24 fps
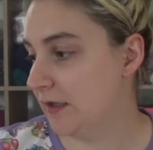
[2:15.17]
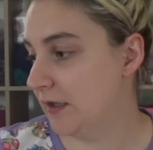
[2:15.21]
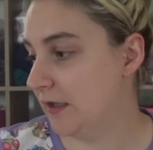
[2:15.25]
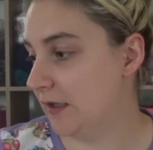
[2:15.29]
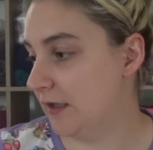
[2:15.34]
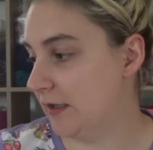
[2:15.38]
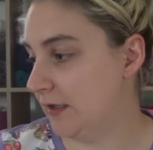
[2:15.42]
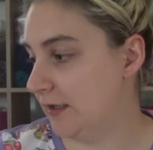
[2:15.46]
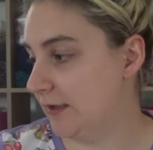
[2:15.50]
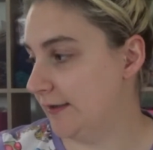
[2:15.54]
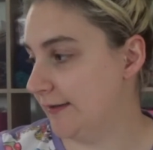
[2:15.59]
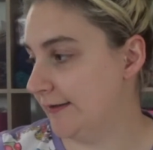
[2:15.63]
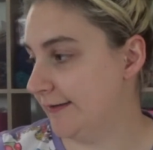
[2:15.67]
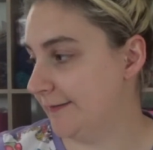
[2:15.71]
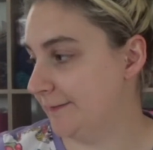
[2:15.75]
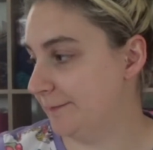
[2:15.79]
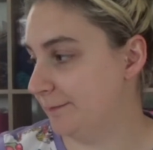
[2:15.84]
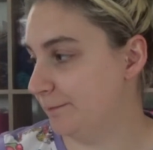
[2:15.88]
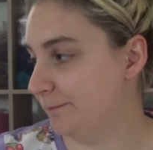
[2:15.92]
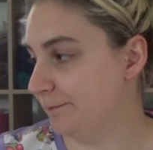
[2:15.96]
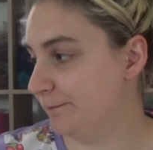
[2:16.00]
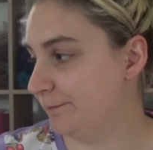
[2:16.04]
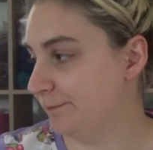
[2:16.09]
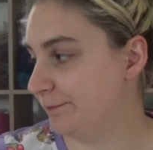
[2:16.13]

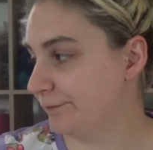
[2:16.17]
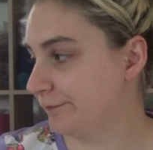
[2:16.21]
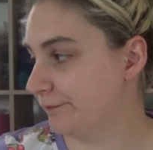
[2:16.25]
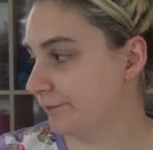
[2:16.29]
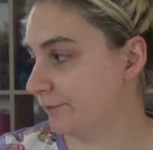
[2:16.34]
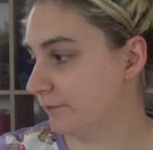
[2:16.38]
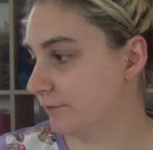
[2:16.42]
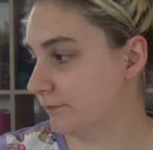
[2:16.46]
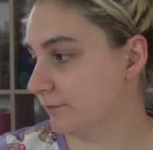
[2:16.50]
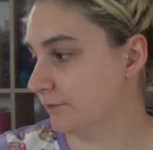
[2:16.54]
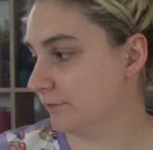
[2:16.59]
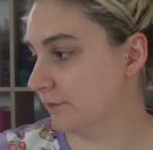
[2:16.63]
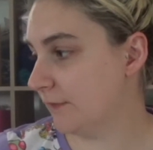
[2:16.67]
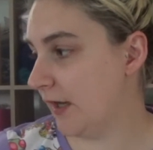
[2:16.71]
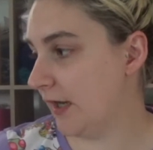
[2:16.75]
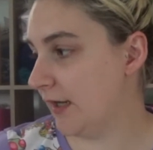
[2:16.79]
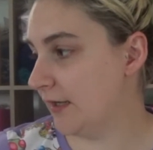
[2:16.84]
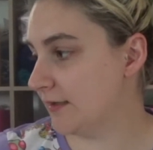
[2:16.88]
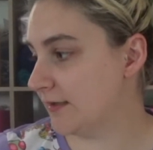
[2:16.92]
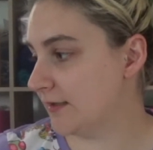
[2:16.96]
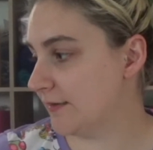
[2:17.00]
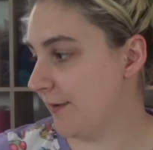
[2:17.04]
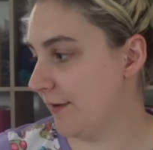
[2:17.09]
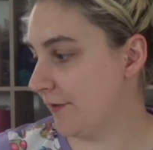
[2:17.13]
and
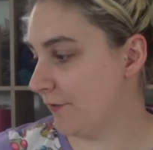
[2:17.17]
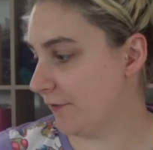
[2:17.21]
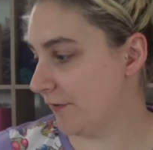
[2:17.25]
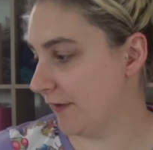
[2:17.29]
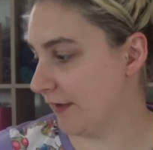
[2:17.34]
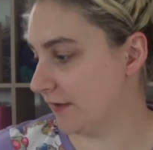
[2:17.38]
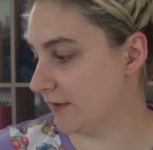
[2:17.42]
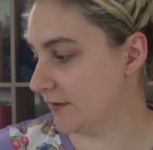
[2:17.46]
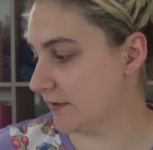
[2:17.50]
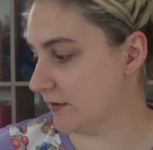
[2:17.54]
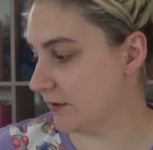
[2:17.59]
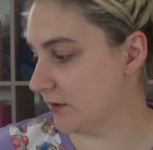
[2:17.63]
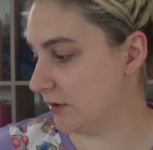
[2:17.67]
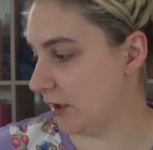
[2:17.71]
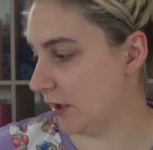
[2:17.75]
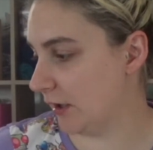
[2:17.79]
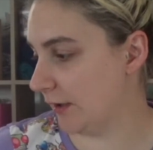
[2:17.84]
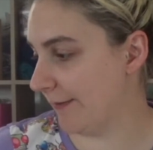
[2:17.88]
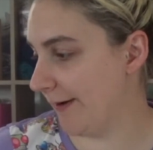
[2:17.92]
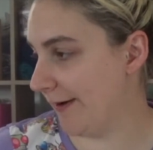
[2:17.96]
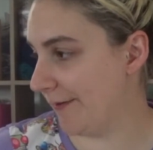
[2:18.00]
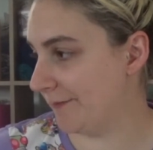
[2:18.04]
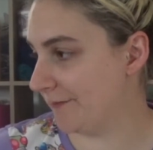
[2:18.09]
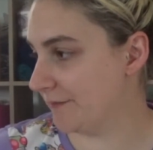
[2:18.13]
some other things to talk
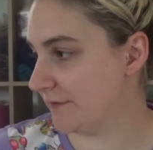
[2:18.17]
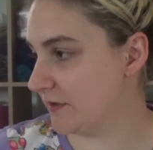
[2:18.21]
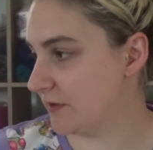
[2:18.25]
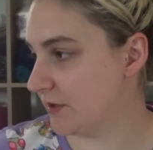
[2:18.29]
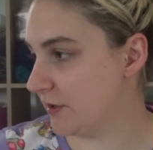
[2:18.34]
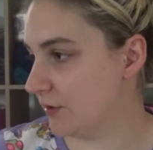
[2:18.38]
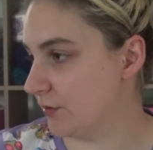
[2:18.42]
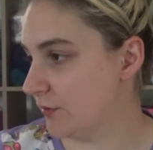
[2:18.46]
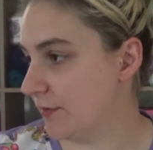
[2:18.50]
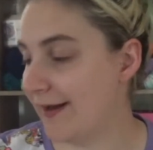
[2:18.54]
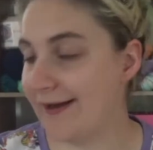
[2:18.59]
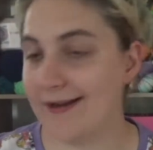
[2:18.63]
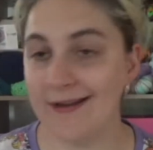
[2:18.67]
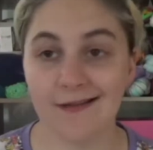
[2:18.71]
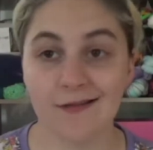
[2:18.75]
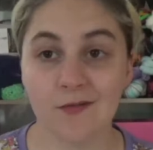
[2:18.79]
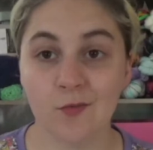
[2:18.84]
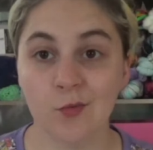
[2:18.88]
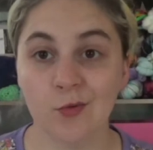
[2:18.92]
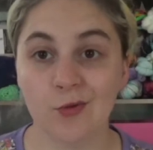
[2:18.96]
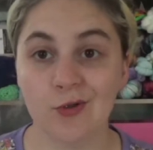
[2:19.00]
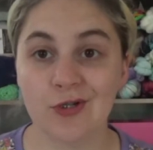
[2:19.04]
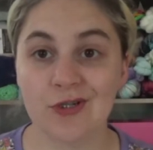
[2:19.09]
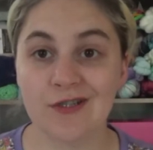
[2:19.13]
about. So I guess
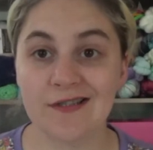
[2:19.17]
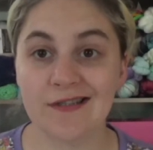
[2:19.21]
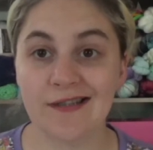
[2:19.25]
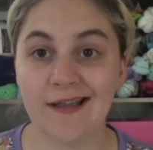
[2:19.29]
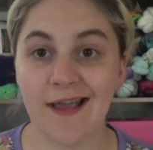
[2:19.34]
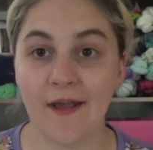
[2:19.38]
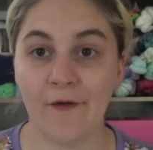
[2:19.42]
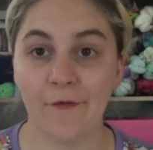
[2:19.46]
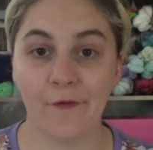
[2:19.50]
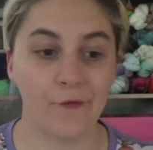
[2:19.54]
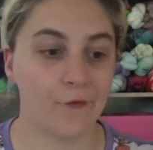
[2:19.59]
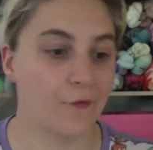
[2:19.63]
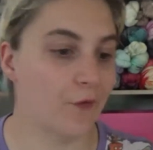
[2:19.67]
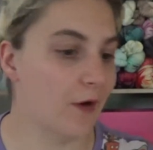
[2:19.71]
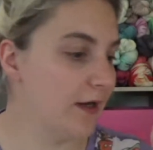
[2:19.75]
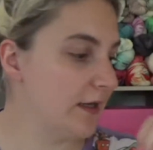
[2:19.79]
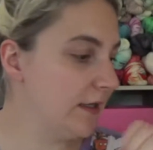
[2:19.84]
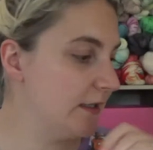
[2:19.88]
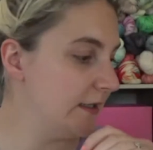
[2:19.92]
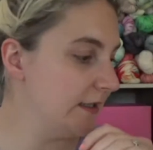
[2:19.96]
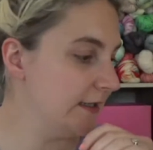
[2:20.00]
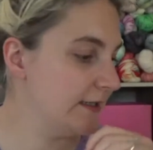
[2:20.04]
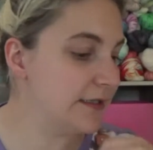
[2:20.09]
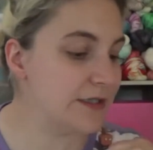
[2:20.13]
we'll just get
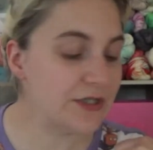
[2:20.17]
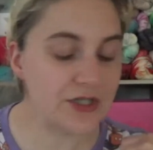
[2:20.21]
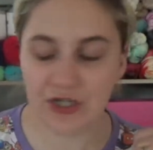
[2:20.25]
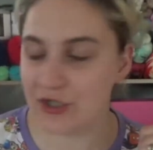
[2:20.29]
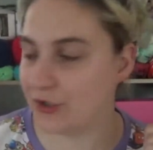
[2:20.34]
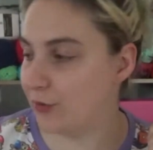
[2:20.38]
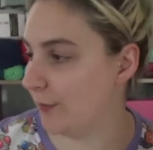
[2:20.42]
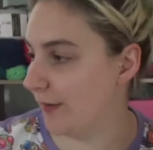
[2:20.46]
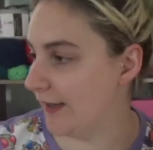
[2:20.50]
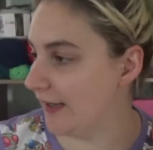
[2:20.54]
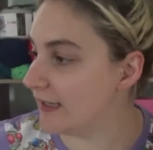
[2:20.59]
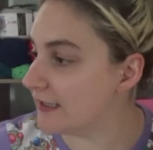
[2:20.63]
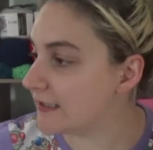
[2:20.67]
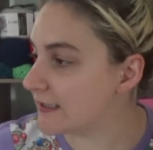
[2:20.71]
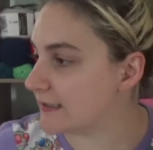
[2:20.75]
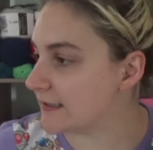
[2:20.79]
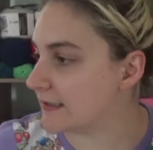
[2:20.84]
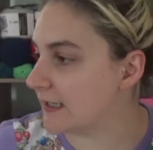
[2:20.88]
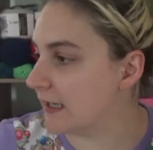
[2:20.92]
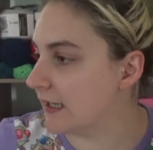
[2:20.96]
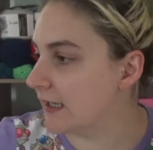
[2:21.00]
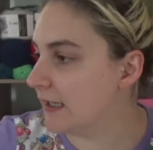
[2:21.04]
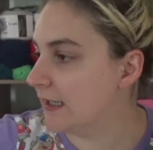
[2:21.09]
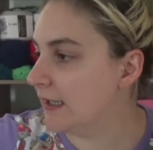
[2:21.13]
right into it
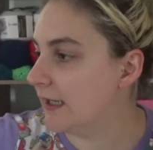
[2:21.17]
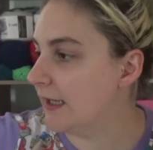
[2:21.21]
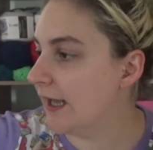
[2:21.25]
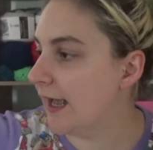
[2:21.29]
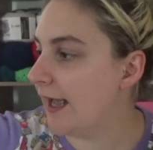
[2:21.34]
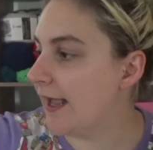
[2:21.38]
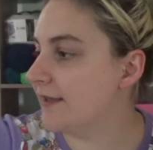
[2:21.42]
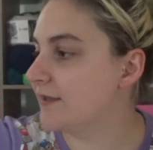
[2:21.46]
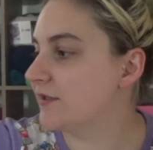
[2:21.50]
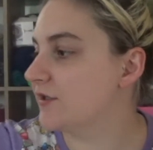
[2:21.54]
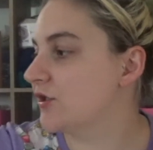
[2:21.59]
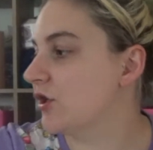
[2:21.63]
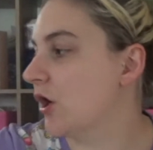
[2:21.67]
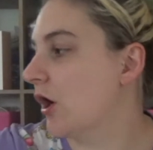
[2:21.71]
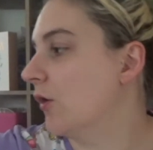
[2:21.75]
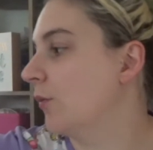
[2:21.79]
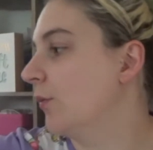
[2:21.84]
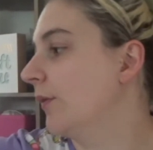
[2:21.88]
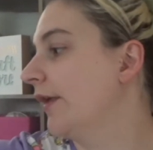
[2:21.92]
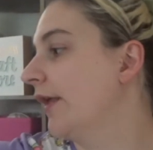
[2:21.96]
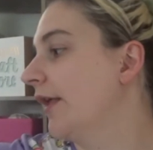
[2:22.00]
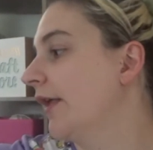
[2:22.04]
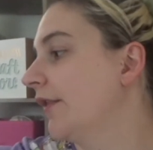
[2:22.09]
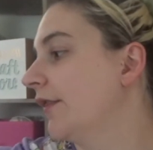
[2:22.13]
and start
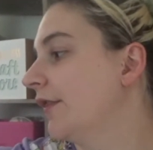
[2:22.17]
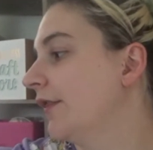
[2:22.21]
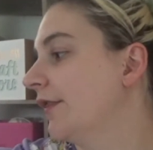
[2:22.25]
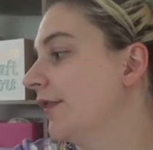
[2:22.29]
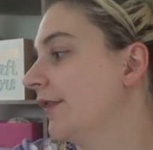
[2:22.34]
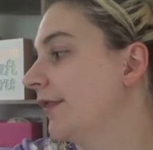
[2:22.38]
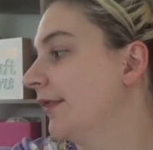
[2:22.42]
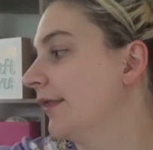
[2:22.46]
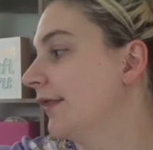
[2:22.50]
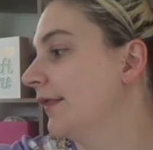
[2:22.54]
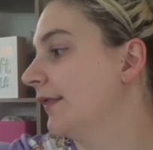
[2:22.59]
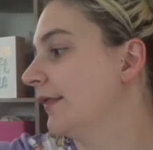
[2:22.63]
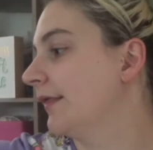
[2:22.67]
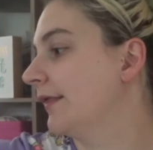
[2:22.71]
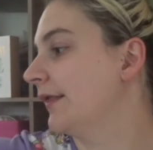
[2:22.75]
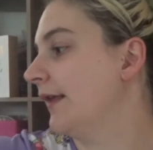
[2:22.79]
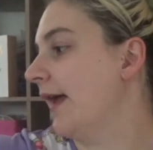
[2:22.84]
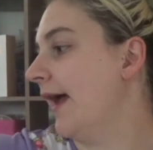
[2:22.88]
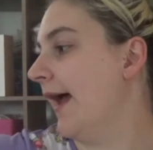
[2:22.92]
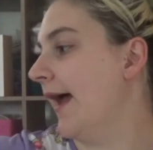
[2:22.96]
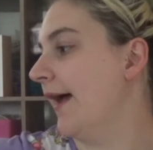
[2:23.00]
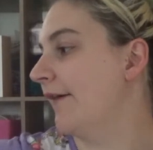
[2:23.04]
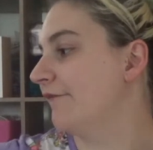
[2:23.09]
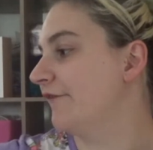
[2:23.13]
with
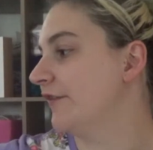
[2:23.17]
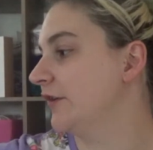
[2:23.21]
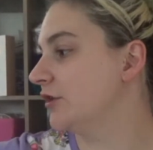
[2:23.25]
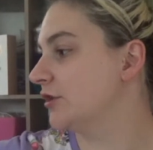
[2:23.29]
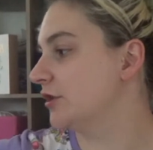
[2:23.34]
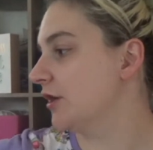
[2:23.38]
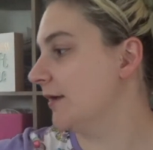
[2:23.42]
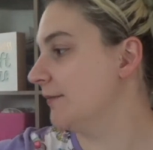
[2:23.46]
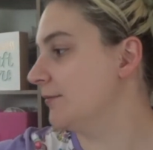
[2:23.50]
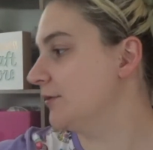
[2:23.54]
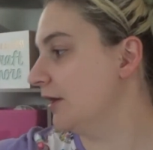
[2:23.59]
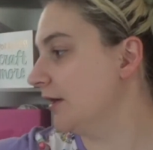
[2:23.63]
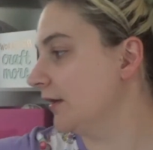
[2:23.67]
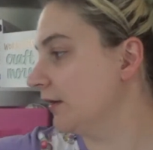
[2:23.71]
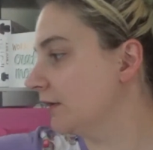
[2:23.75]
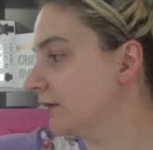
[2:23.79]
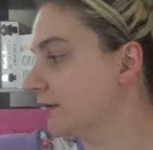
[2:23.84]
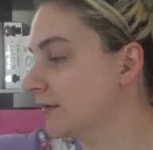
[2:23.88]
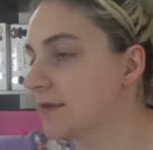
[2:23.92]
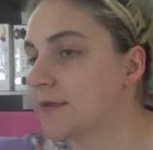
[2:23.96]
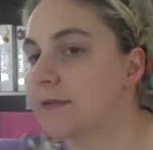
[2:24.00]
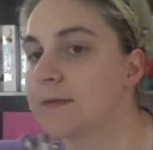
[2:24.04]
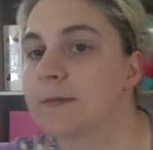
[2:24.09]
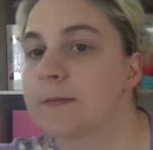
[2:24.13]
half finished
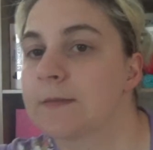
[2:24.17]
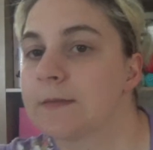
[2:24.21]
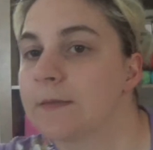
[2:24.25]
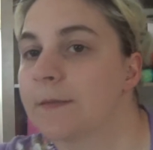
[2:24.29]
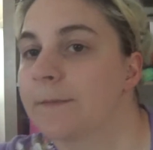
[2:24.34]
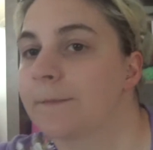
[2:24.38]
objects.